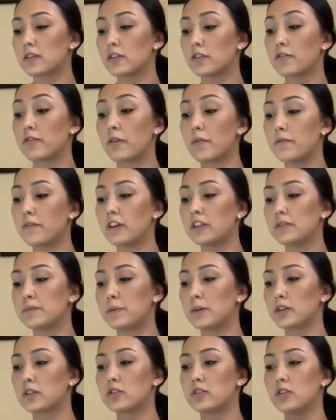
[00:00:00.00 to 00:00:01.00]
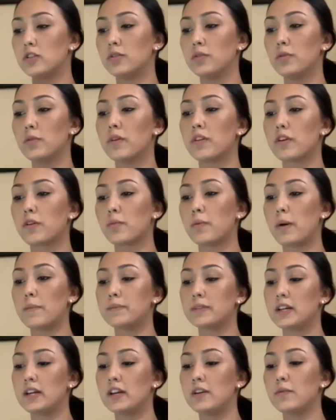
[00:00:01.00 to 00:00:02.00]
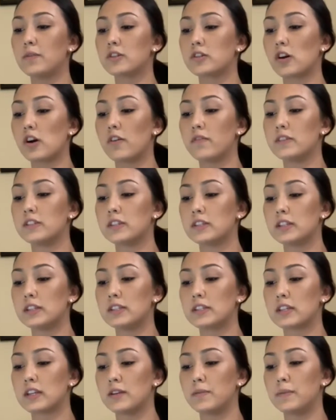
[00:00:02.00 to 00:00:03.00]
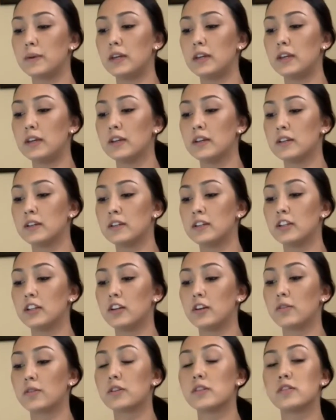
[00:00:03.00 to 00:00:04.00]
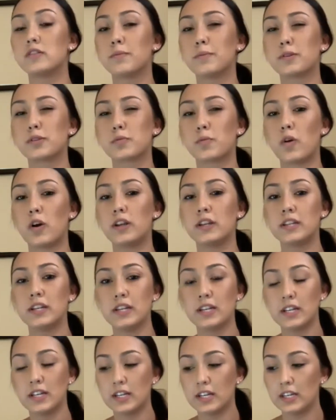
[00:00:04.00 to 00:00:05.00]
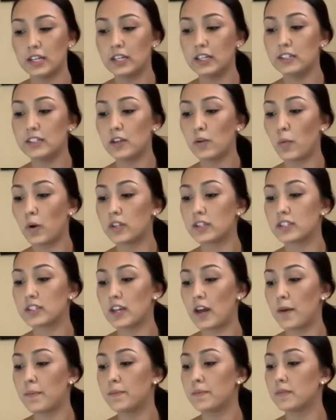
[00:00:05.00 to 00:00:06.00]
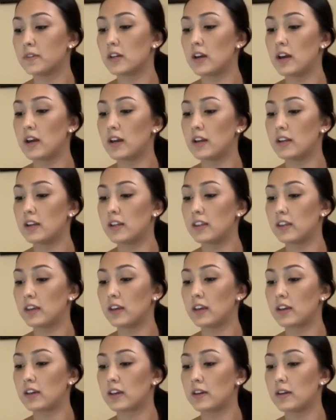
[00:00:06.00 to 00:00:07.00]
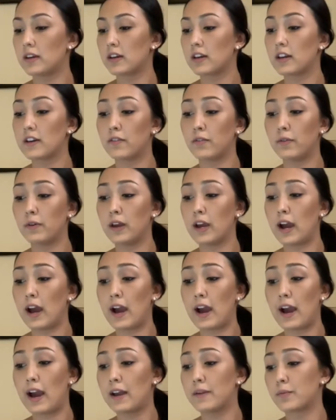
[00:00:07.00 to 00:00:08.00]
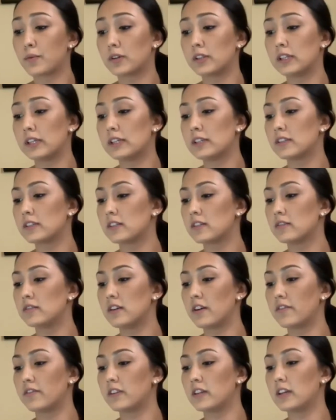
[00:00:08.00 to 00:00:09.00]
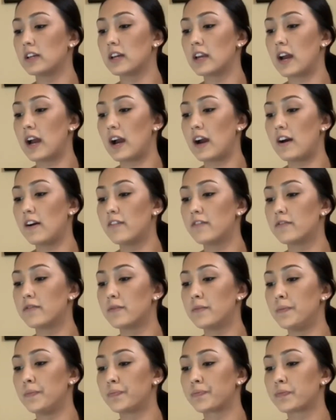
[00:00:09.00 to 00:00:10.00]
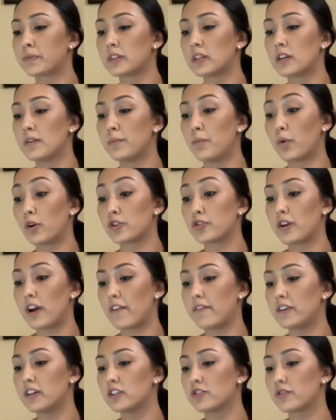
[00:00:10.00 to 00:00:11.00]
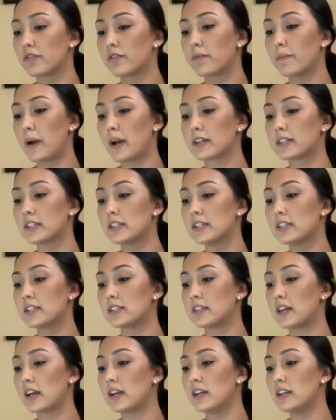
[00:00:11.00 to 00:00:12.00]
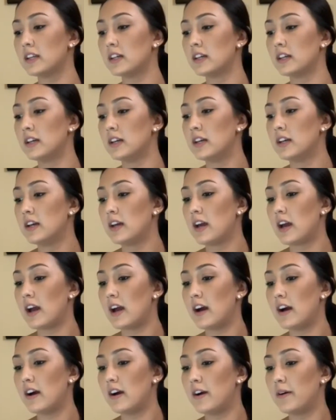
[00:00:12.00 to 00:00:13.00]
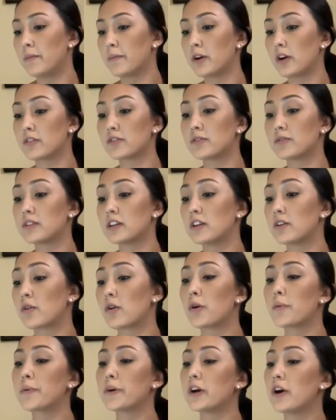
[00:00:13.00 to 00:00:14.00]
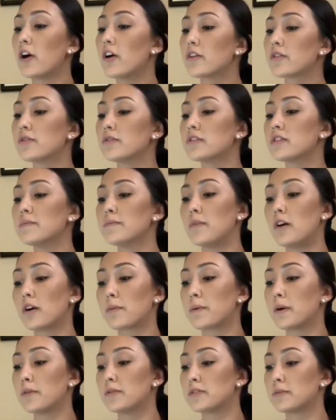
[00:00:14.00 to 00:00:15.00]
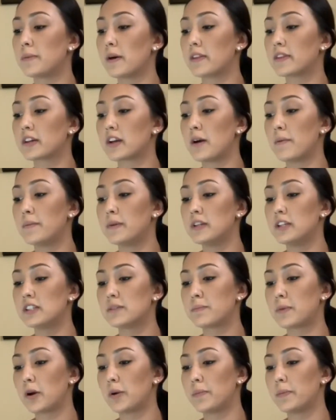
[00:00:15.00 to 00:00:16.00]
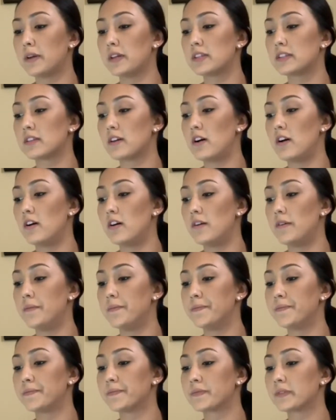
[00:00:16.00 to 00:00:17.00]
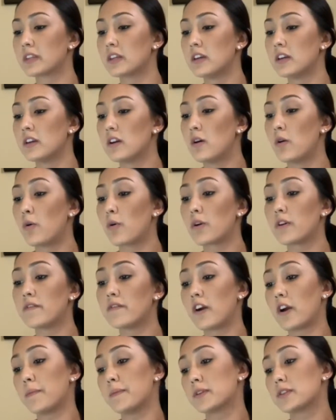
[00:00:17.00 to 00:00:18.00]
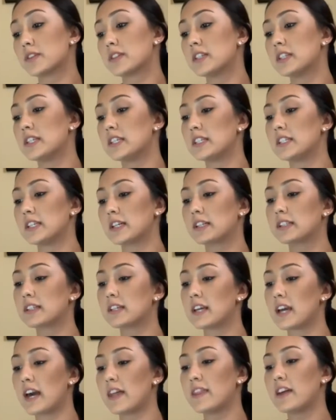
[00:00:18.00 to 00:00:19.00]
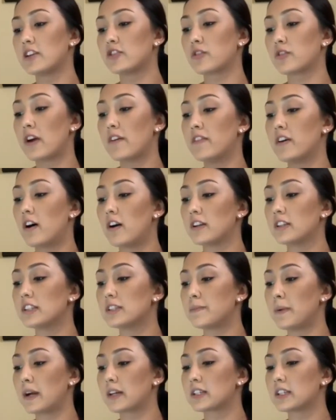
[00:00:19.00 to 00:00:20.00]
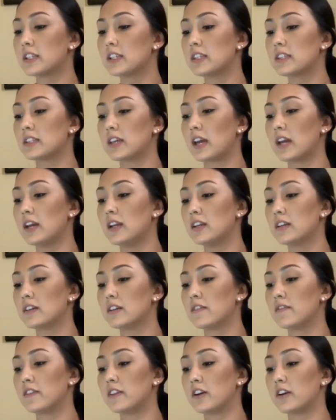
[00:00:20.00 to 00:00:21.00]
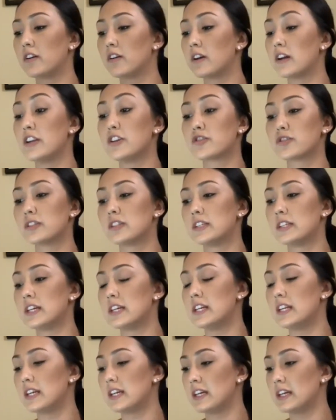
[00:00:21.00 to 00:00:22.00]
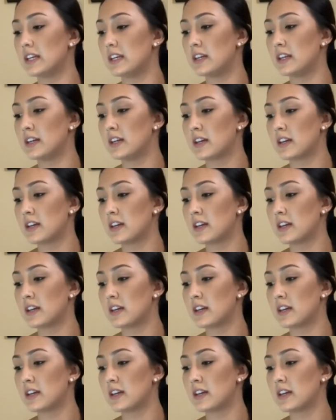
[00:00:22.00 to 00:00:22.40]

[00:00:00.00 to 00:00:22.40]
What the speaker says: from Facebook to their website, which obviously is going to be, consumers want easy one step. And I think if we add more links, they're definitely going to have more traffic driven back to the site. We also said incorporate articles and blog posts about the company's purpose or environmental statistics, again, that drive the audience back to the site if they're interested in